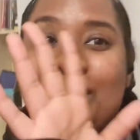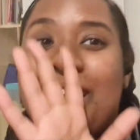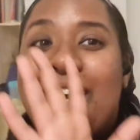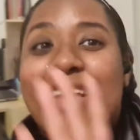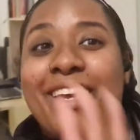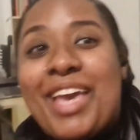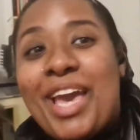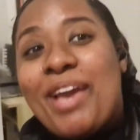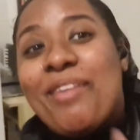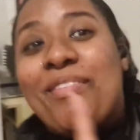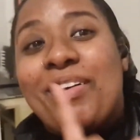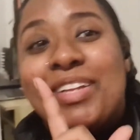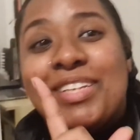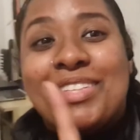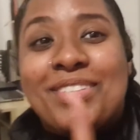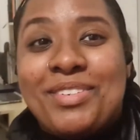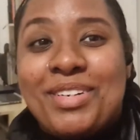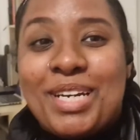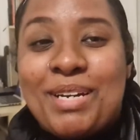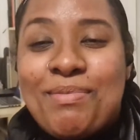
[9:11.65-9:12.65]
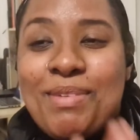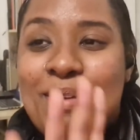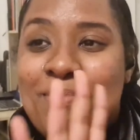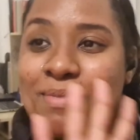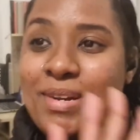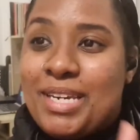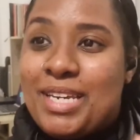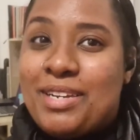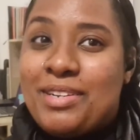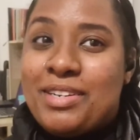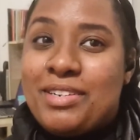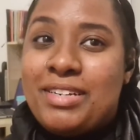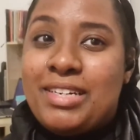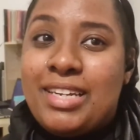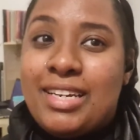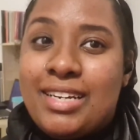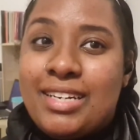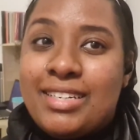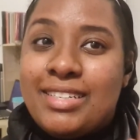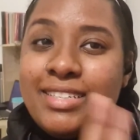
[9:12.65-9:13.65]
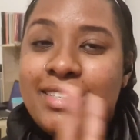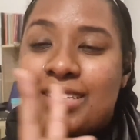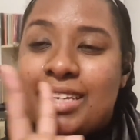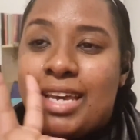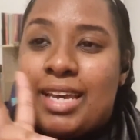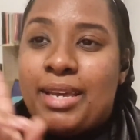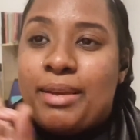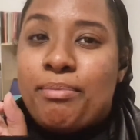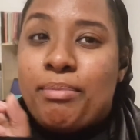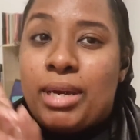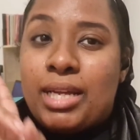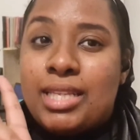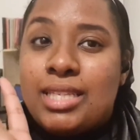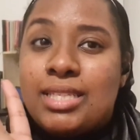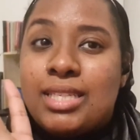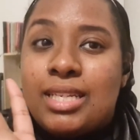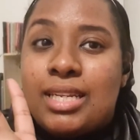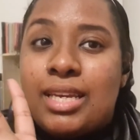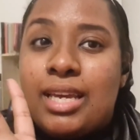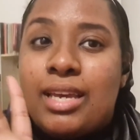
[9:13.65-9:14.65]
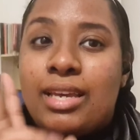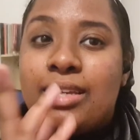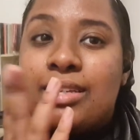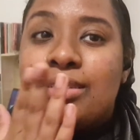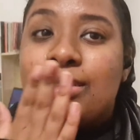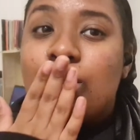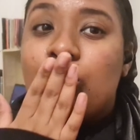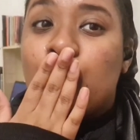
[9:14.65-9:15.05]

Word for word: I came here to talk about my career. Okay, back to studying.